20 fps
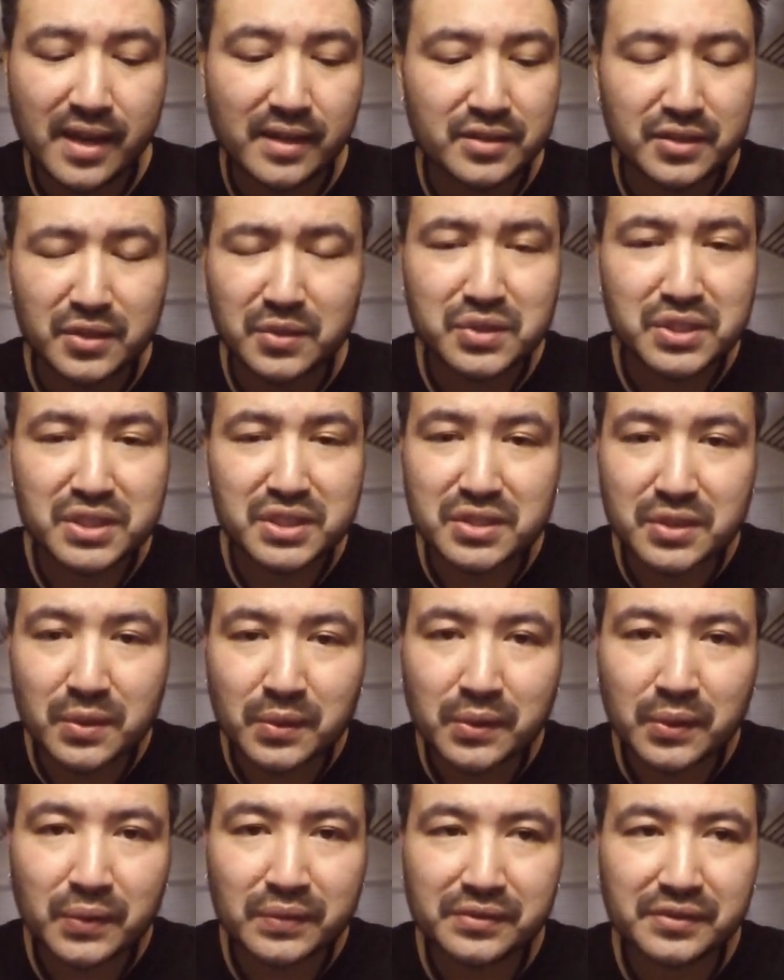So just
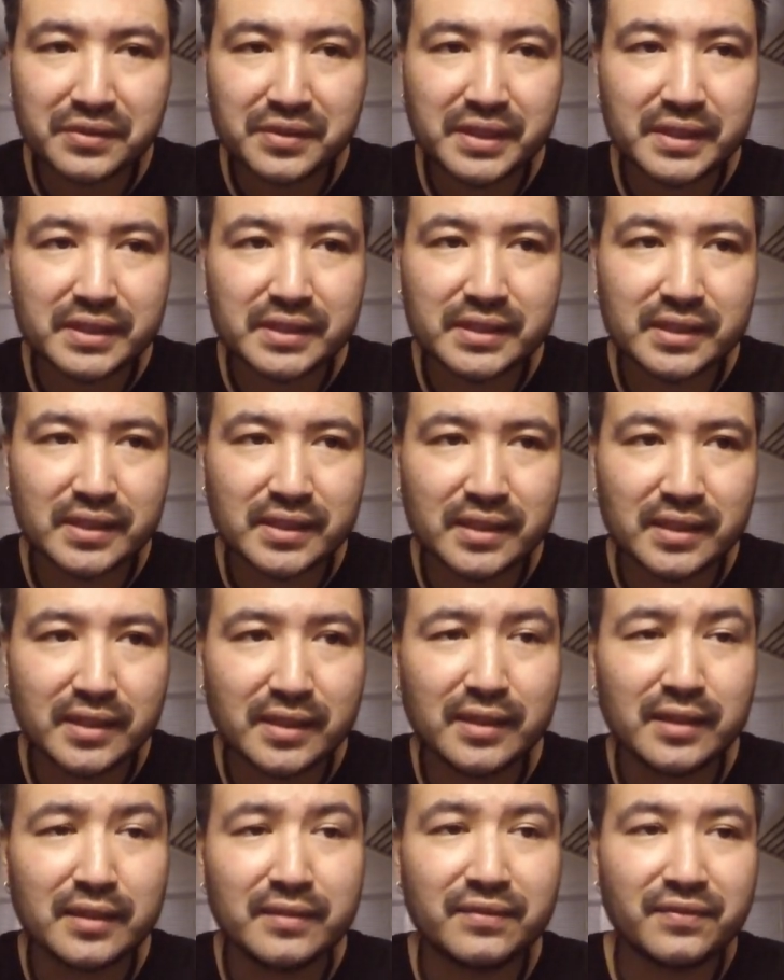don't overeat.
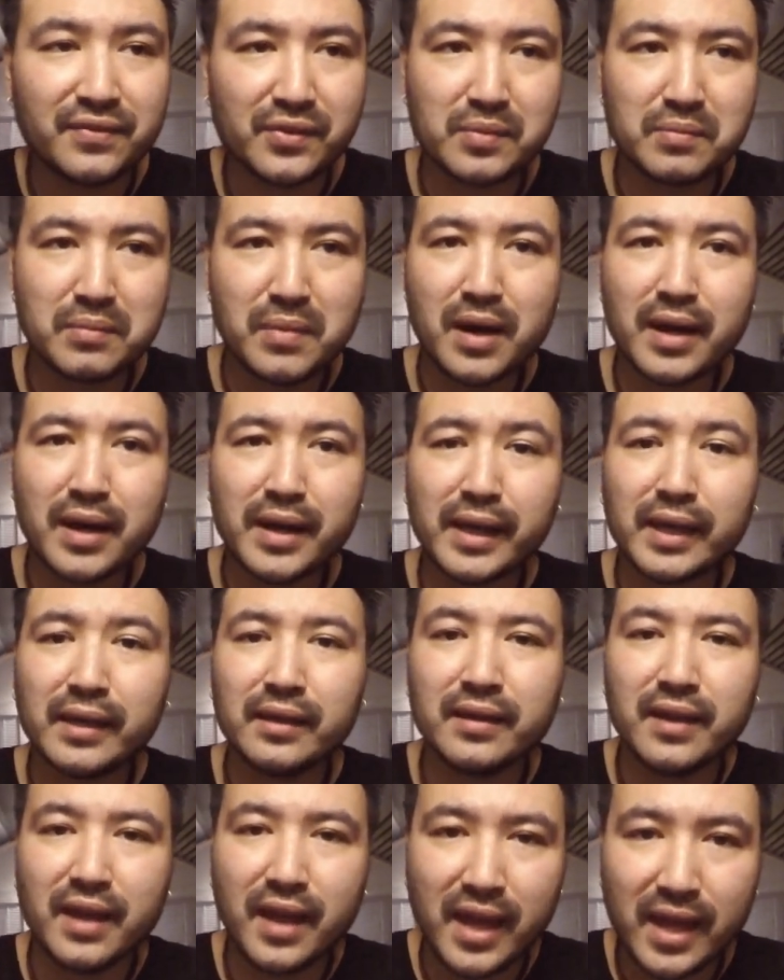For my
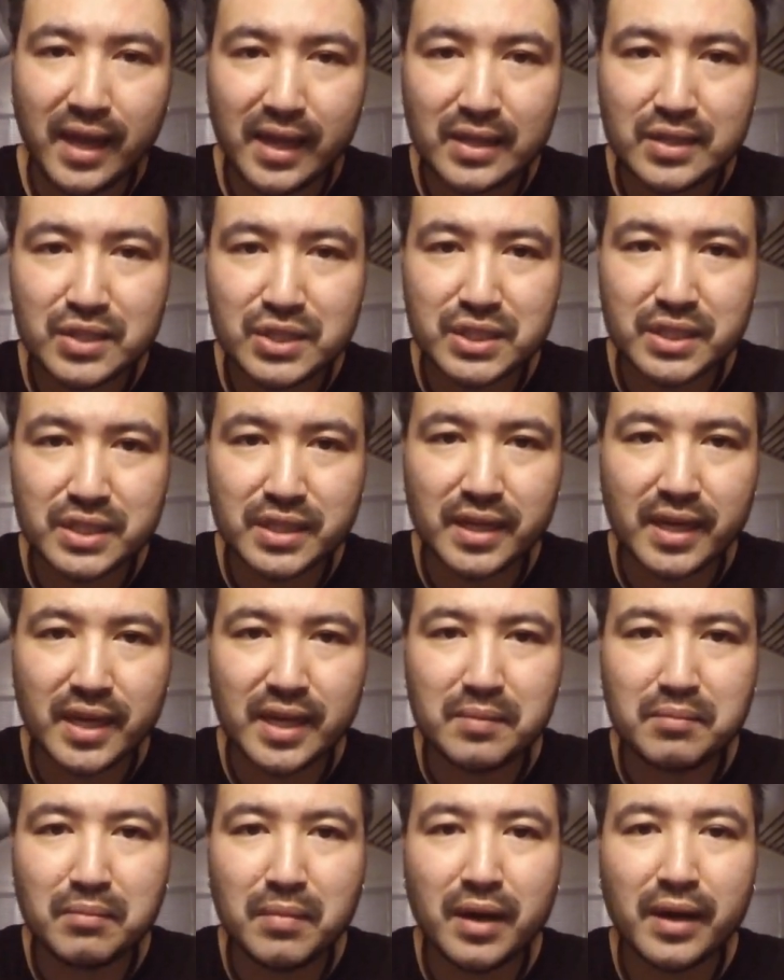age
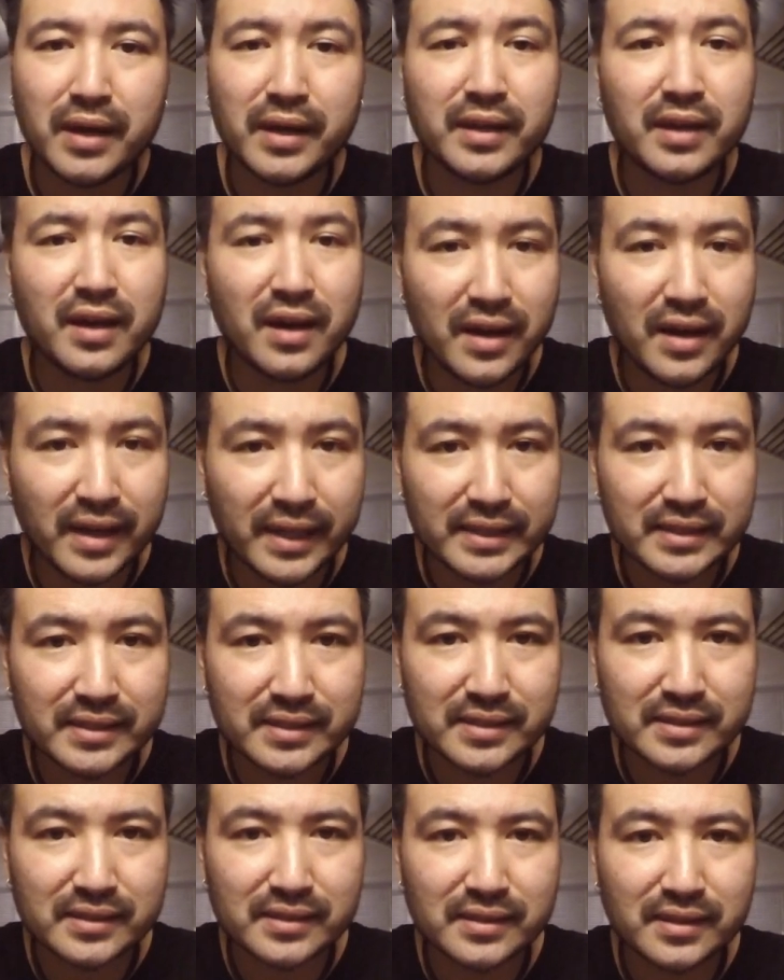and my
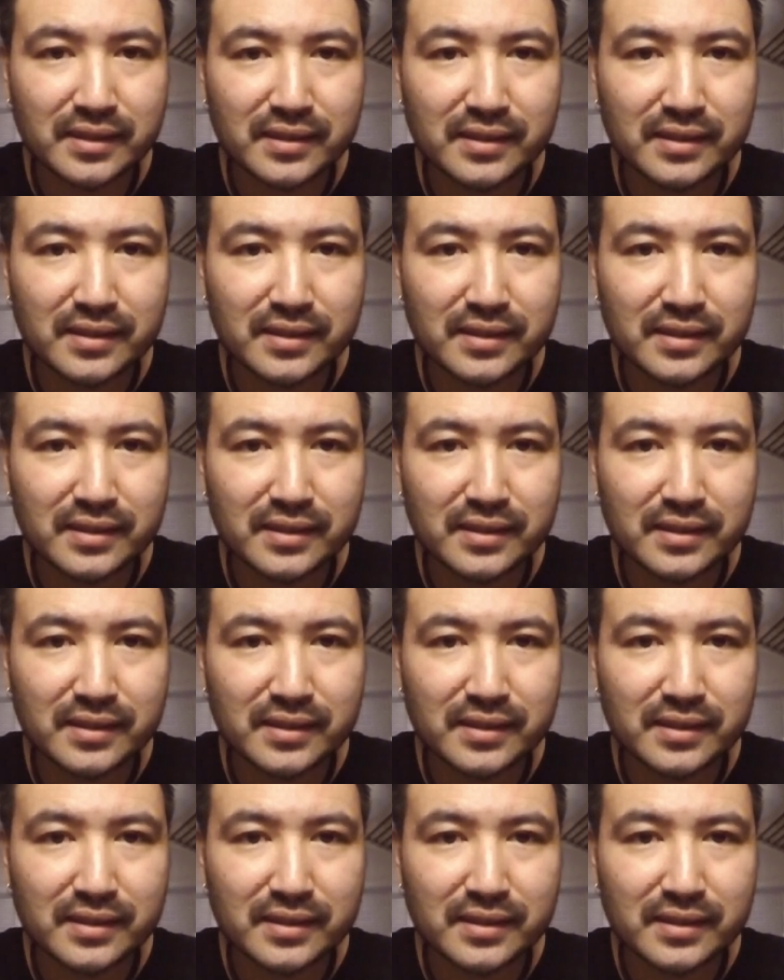height,